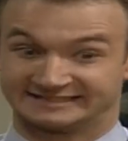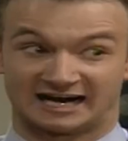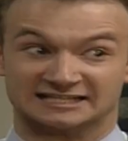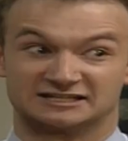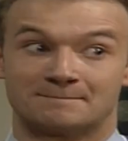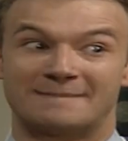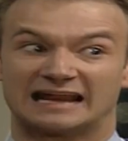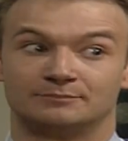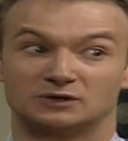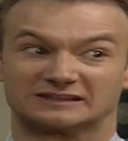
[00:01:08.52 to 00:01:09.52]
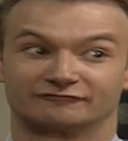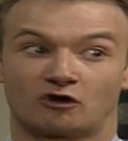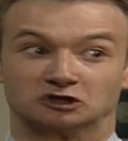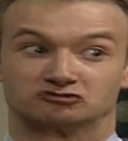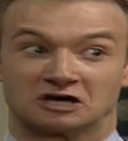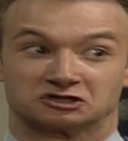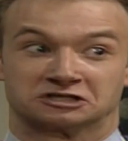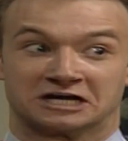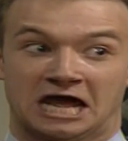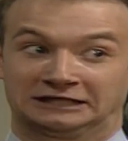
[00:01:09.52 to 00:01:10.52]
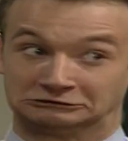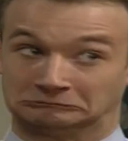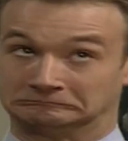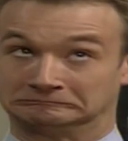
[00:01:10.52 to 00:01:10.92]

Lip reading: stuck into the Malibu at the Frog and Truncheon tonight.